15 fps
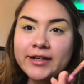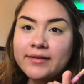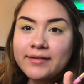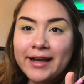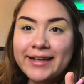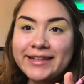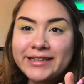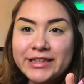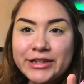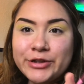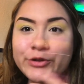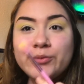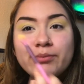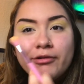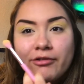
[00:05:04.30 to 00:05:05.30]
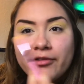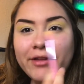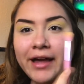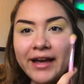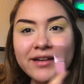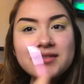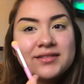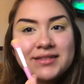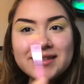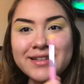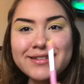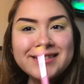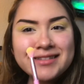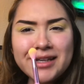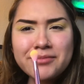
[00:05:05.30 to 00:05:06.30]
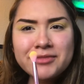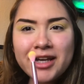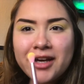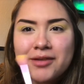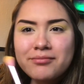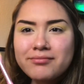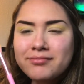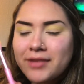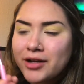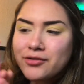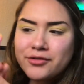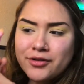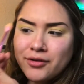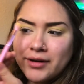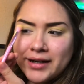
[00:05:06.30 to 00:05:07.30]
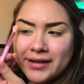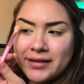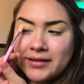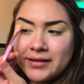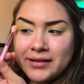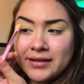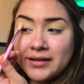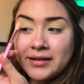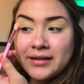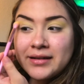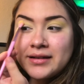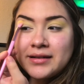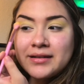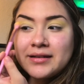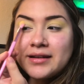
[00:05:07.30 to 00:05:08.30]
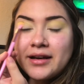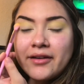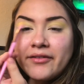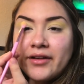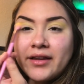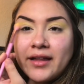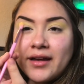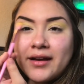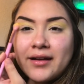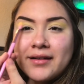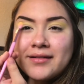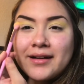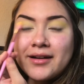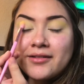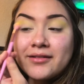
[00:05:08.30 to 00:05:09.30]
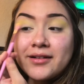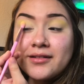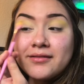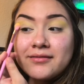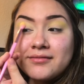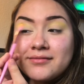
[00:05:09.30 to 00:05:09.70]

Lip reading: I need to do both eyes at the same time. I don't know why. I feel like, I don't know.